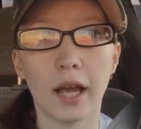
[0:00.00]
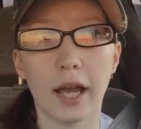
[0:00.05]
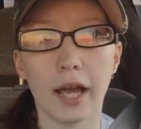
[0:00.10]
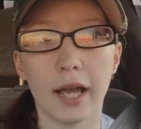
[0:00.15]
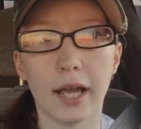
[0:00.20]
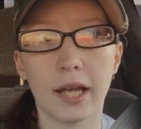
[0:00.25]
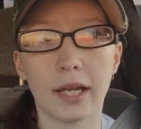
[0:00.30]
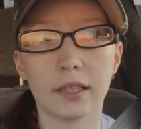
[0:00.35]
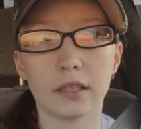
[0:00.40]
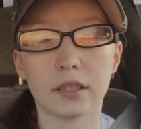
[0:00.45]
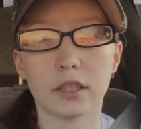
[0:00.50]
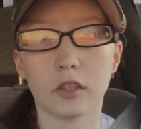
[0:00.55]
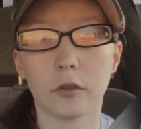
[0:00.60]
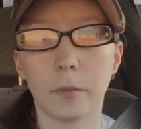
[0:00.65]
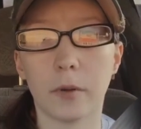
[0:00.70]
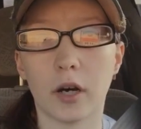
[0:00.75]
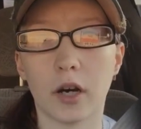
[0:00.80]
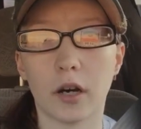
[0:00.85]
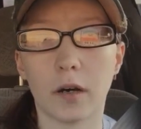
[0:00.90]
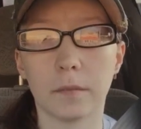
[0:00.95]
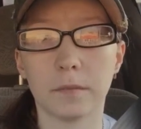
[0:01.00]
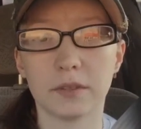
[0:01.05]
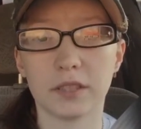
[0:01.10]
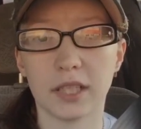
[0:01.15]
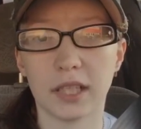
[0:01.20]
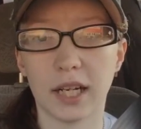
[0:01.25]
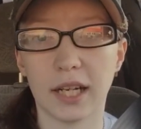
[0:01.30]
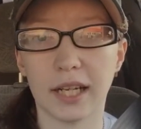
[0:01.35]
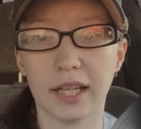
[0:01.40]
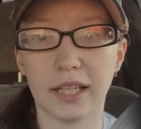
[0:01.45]
and so Pop
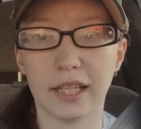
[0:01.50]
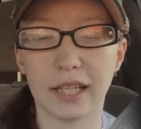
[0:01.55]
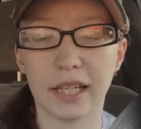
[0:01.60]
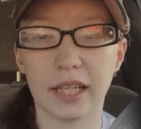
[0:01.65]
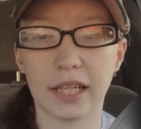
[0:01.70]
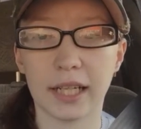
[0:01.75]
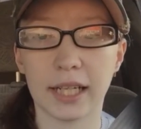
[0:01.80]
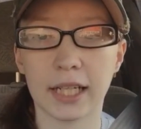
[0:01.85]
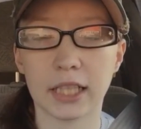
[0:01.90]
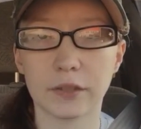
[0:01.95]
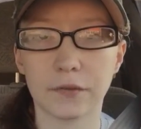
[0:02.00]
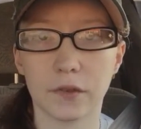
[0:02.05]
said I needed to get gas